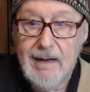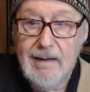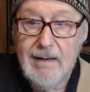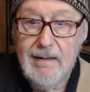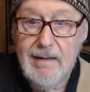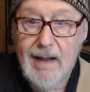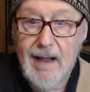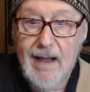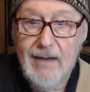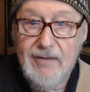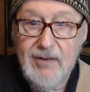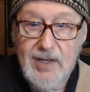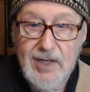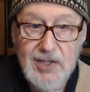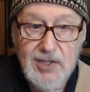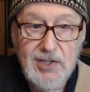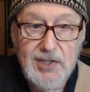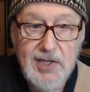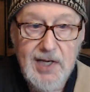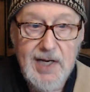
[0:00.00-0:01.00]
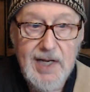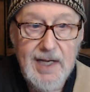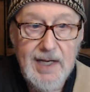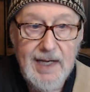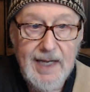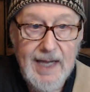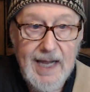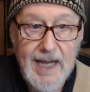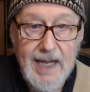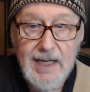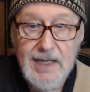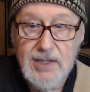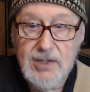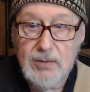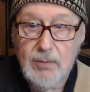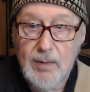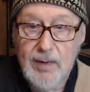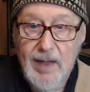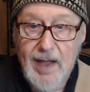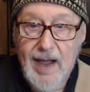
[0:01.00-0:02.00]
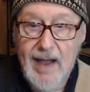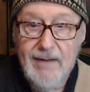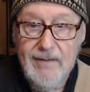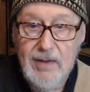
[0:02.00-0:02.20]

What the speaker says: having to sit at gigs with a heavy